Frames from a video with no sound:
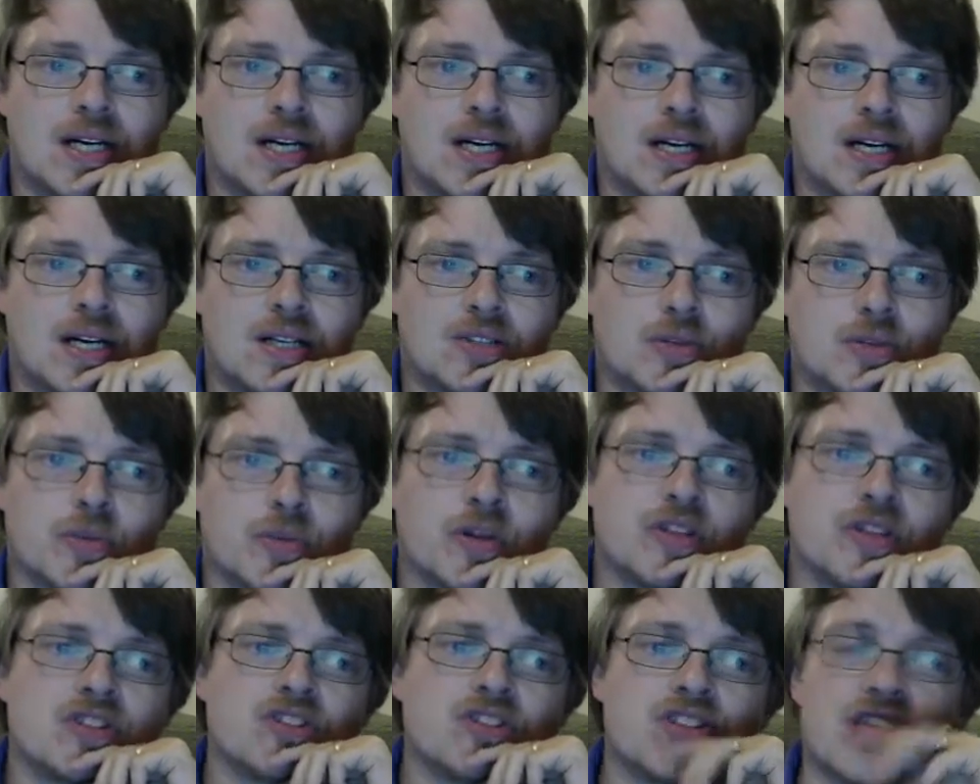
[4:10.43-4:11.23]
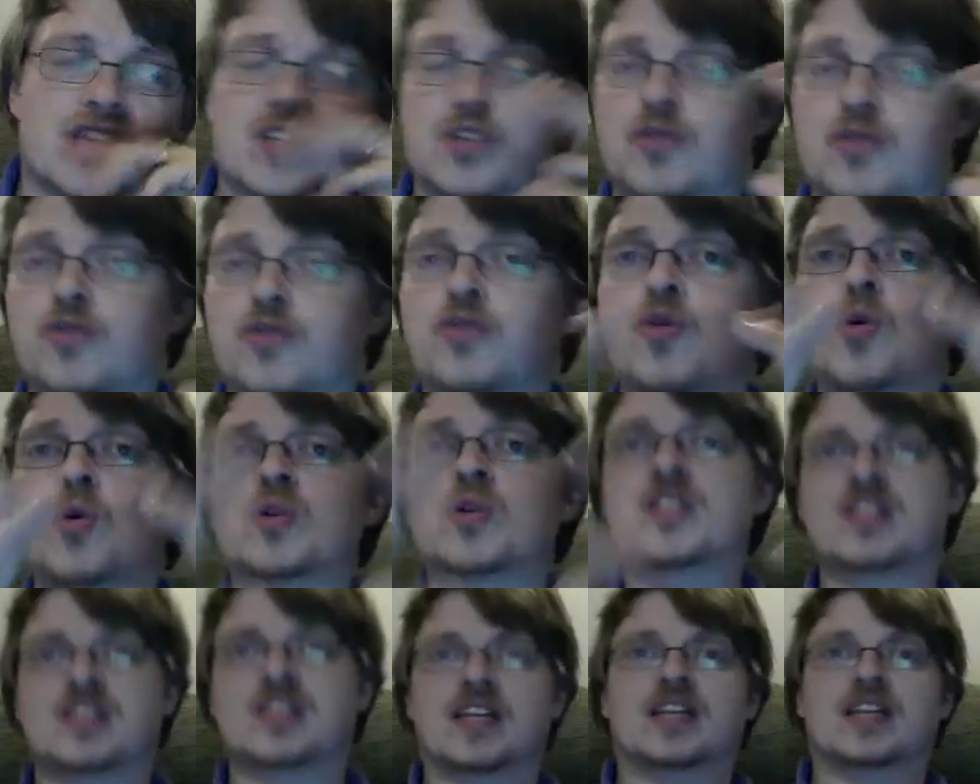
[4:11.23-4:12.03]
So I'm going to suggest 4
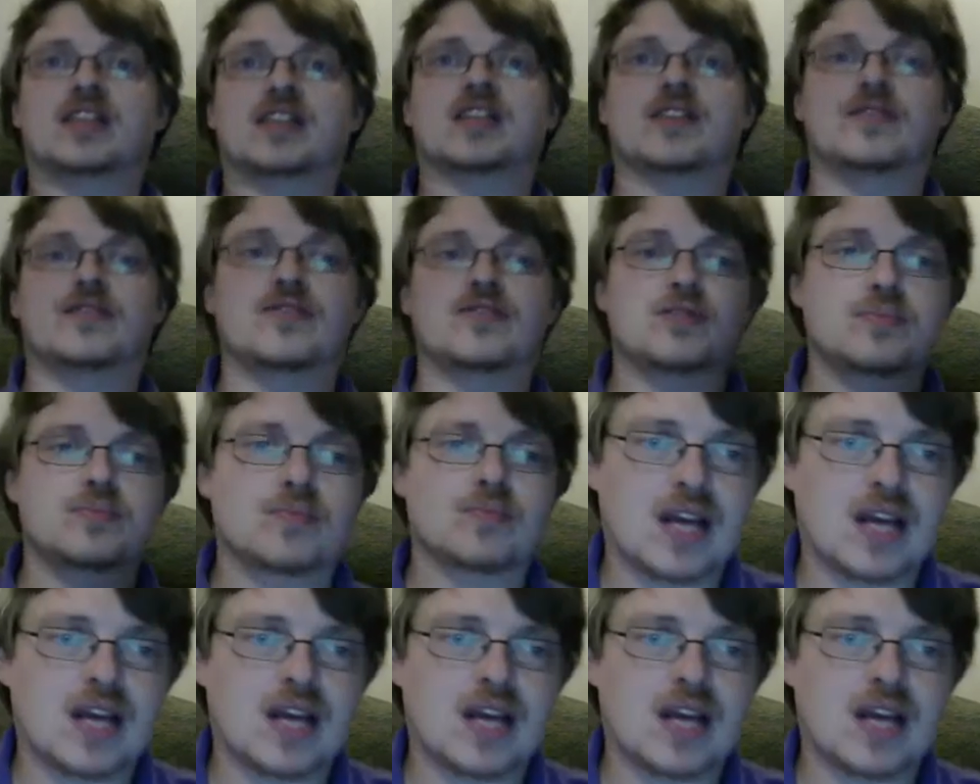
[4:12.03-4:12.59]
distinctives.